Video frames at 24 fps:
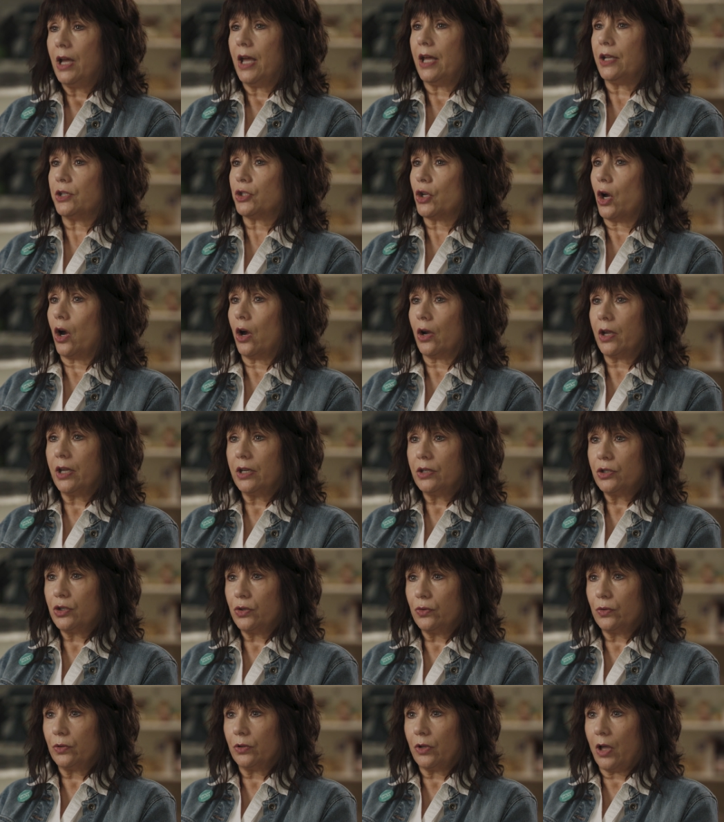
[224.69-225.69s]
and talking
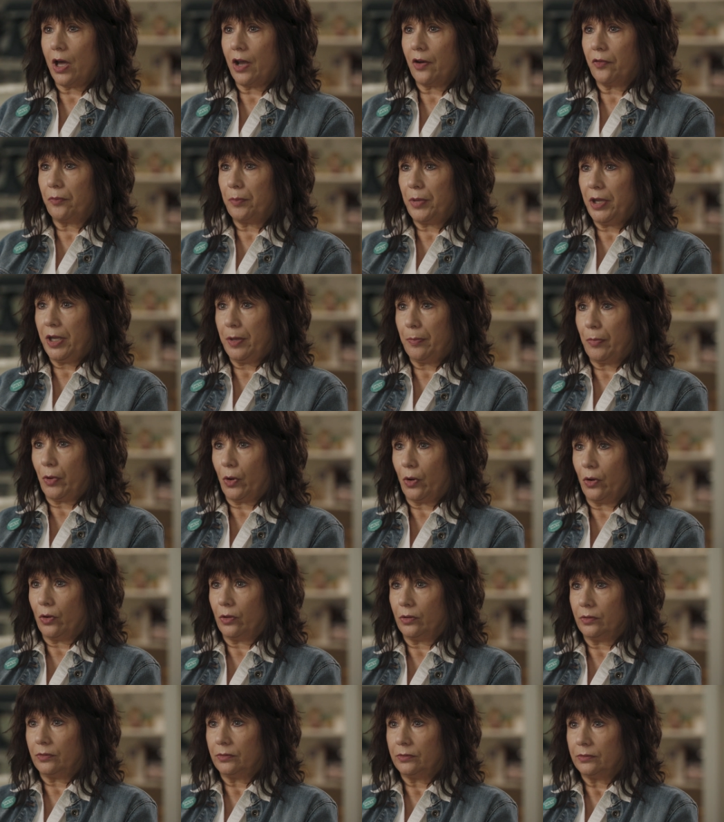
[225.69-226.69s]
to a lot of
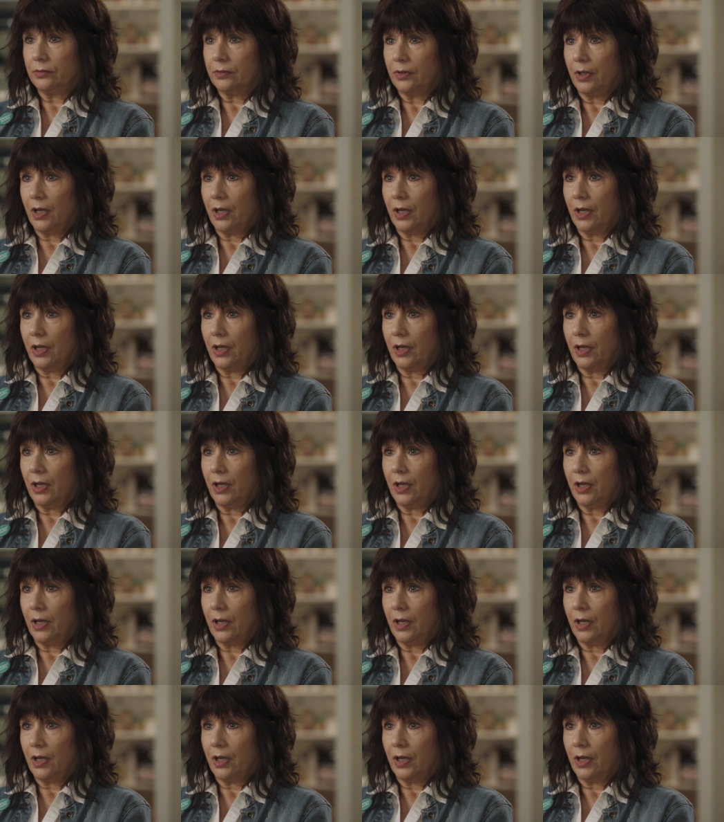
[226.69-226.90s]
people